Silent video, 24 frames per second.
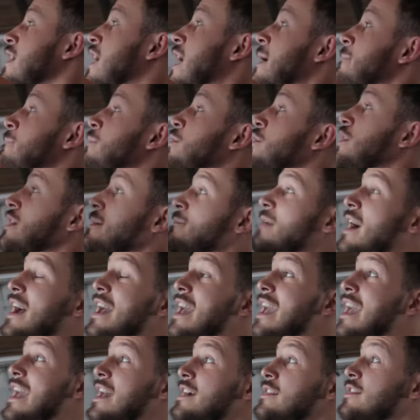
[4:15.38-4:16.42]
I'm putting my
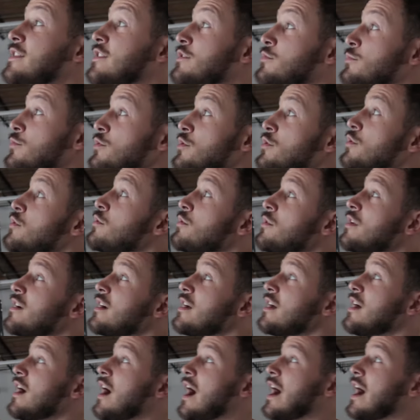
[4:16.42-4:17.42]
hand through,